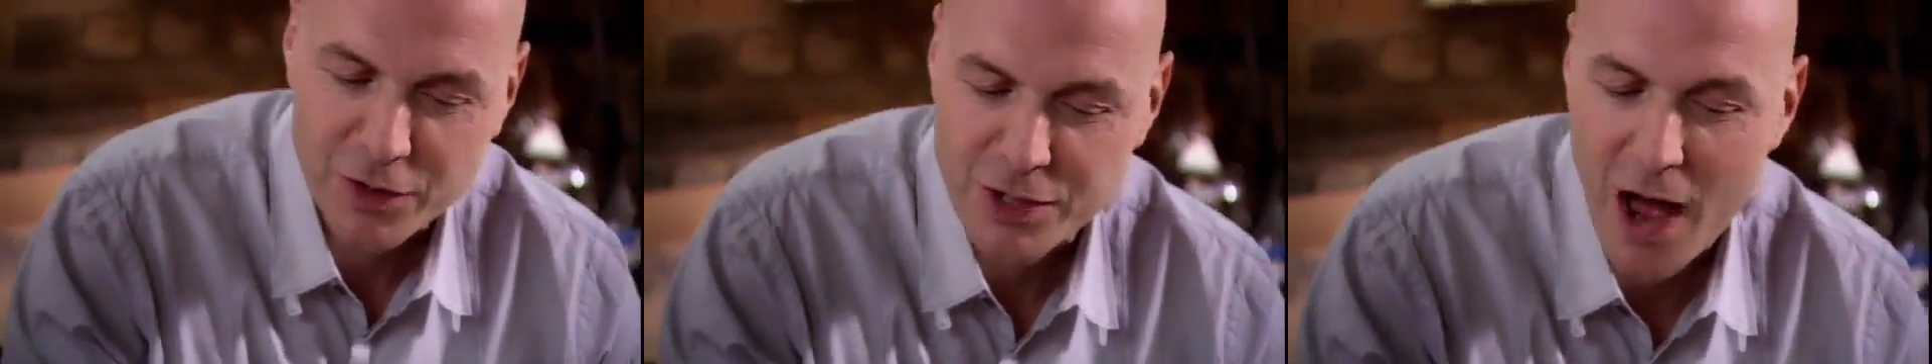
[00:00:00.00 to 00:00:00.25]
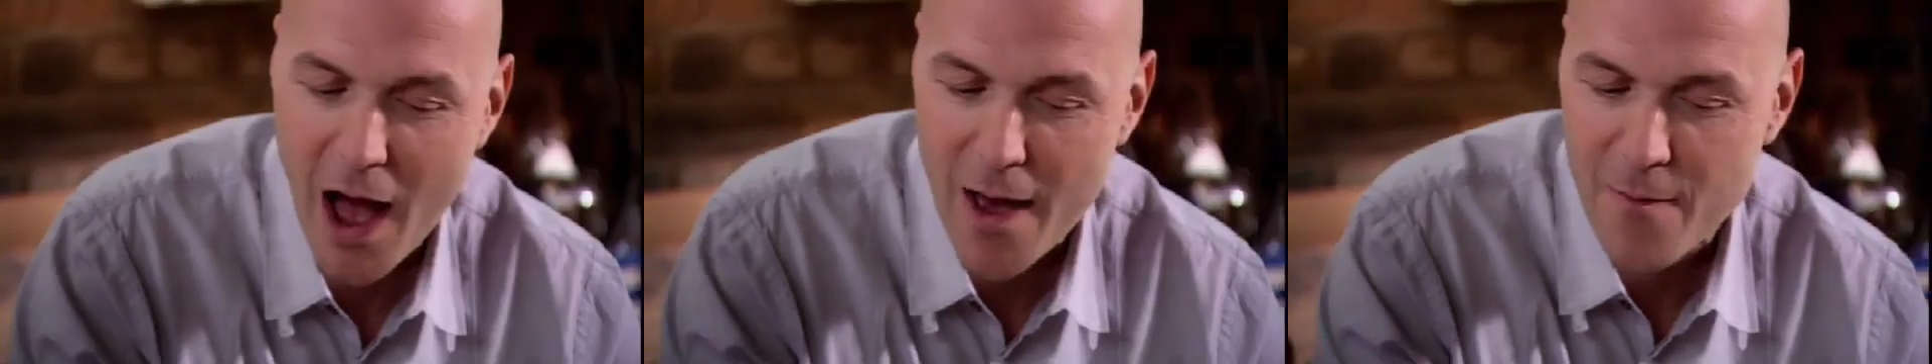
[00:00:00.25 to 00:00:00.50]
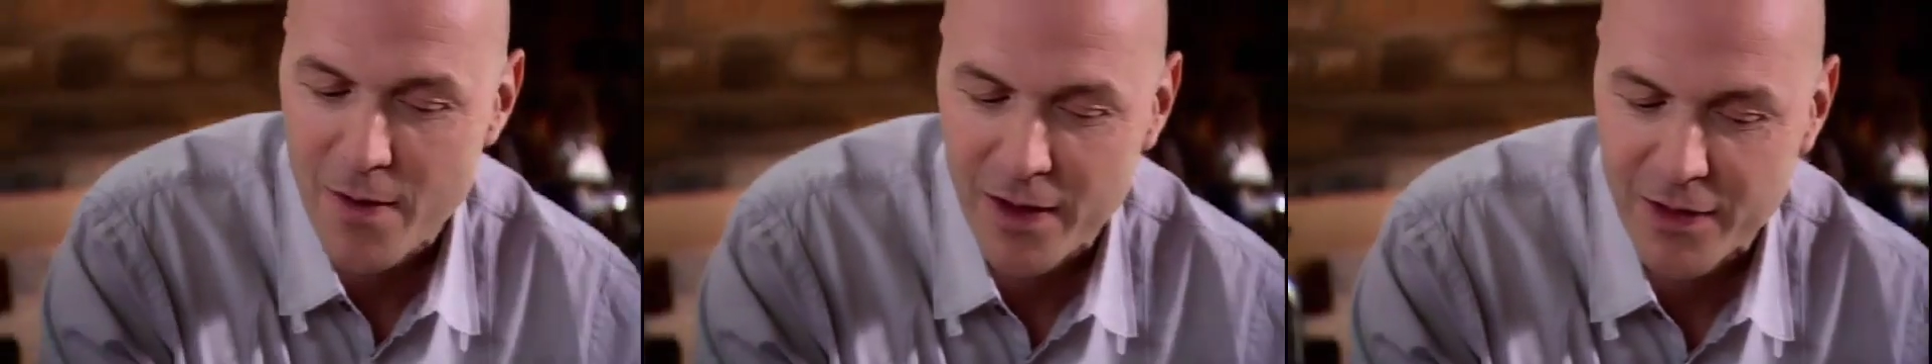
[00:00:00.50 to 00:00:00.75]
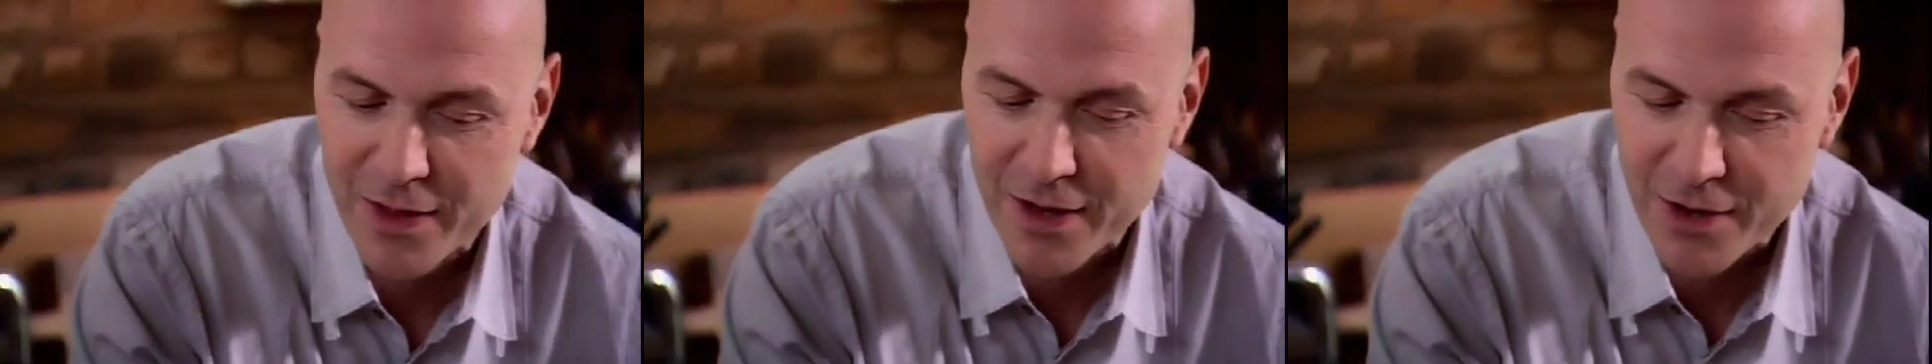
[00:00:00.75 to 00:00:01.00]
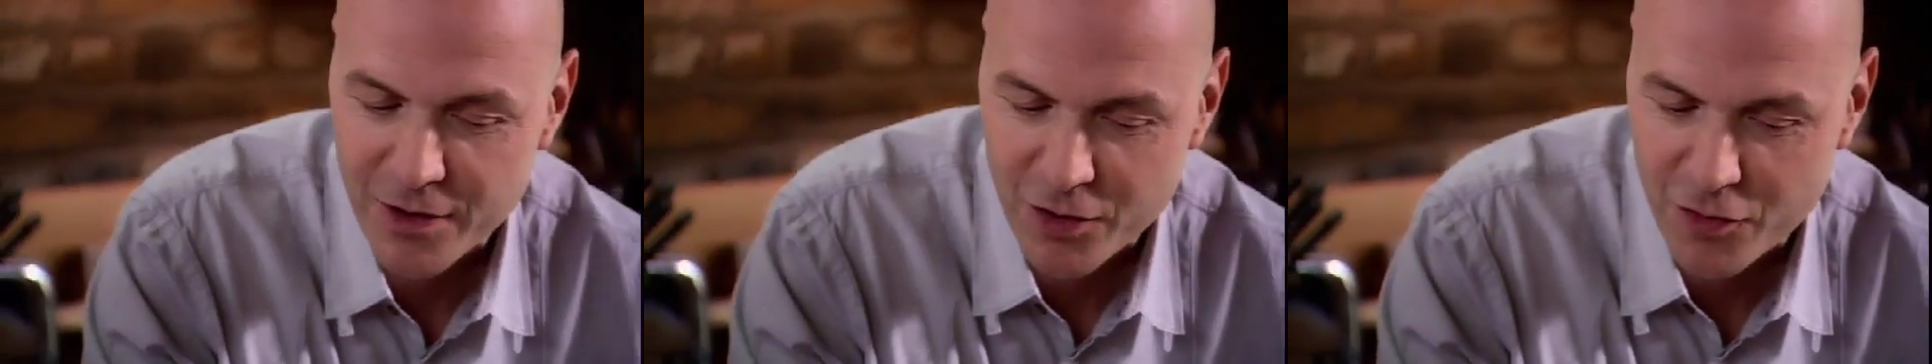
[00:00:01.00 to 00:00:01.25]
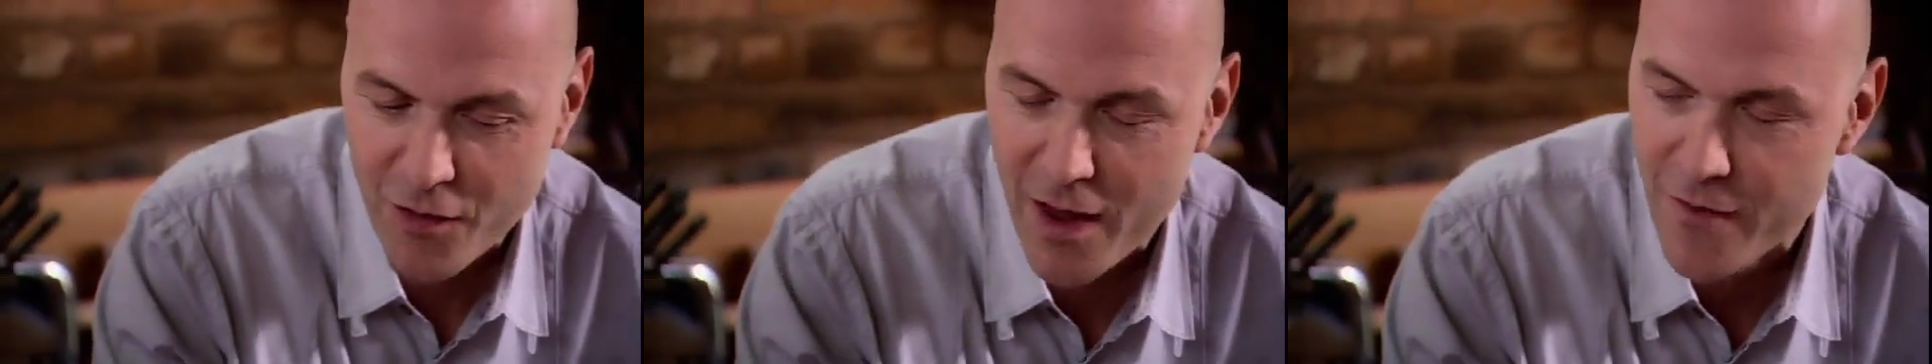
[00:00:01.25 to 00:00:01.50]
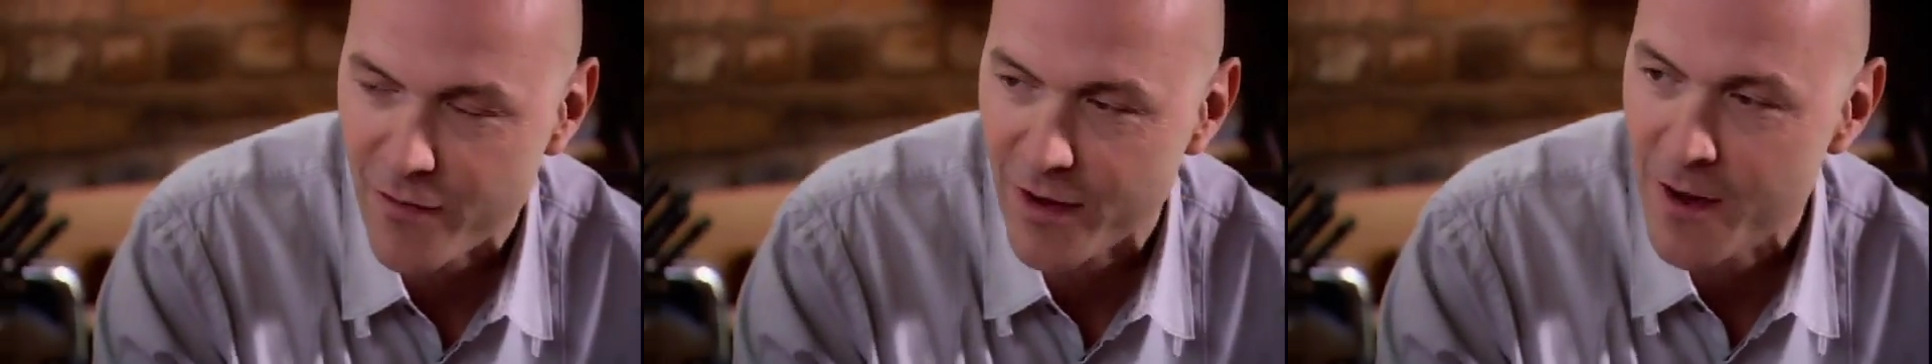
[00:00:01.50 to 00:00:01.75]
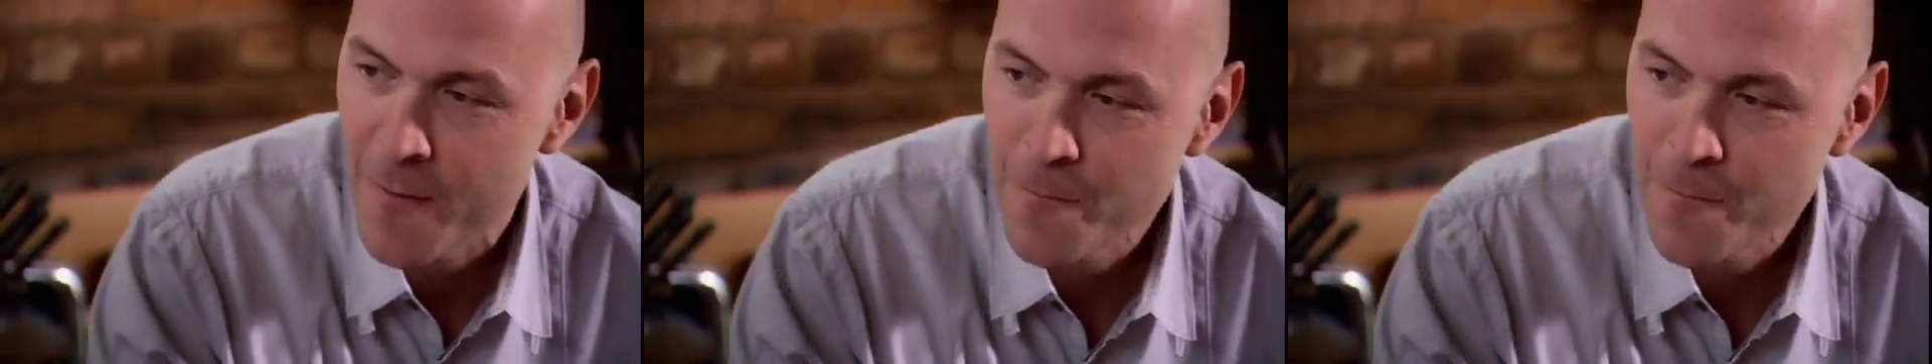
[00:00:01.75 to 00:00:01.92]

The thyme in the gravy